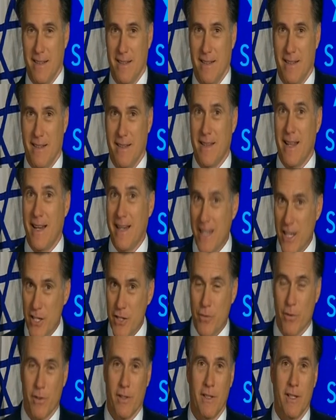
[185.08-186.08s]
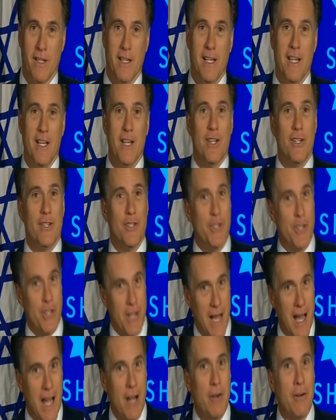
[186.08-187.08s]
that in Israel,
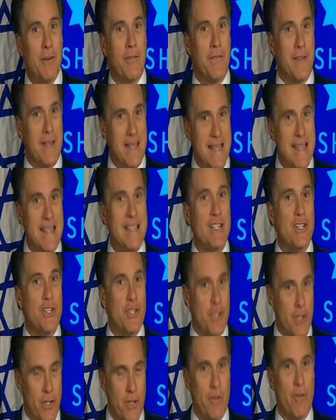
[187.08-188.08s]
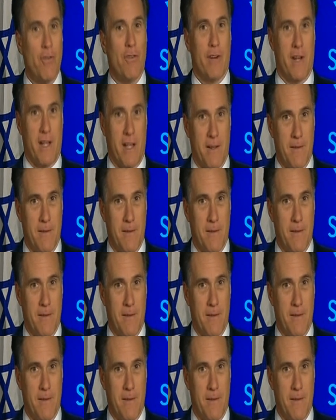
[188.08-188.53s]
geography is security.